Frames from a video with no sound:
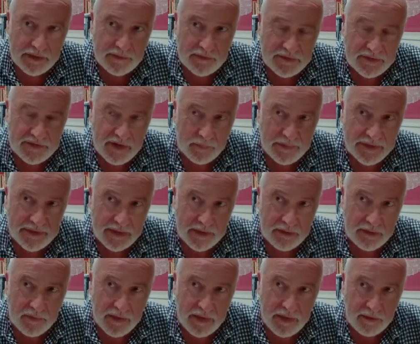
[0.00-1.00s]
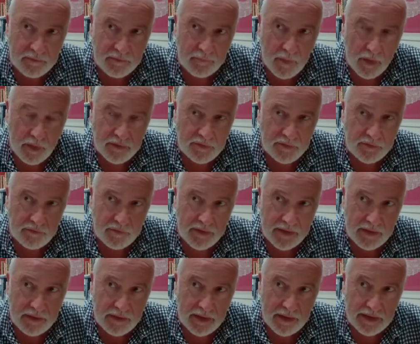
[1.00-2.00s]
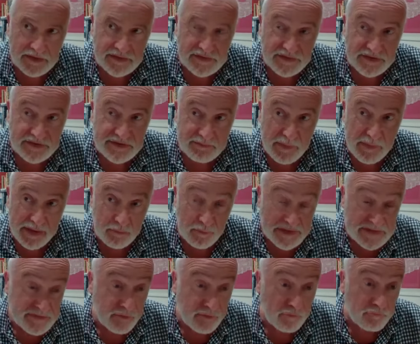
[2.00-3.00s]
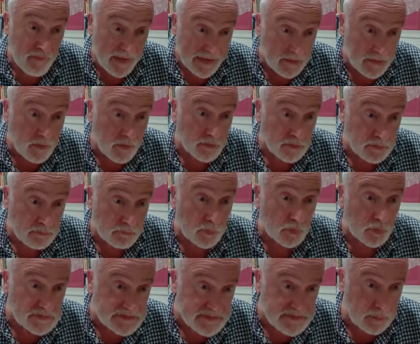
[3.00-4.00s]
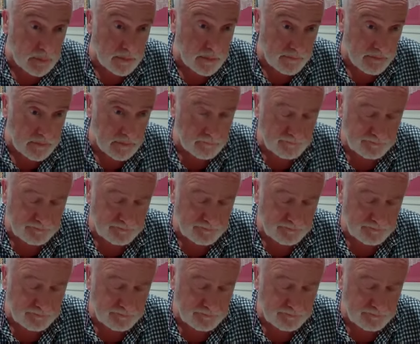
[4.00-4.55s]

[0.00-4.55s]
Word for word: in the Dublin area under the aegis, in many ways, of Viscount Molesworth,